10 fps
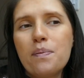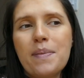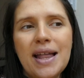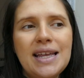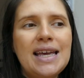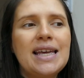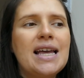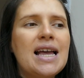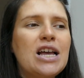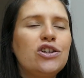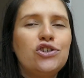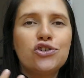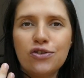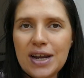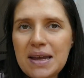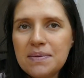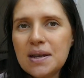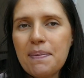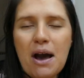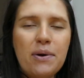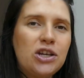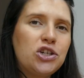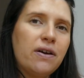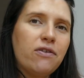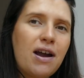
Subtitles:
many dreams about each other.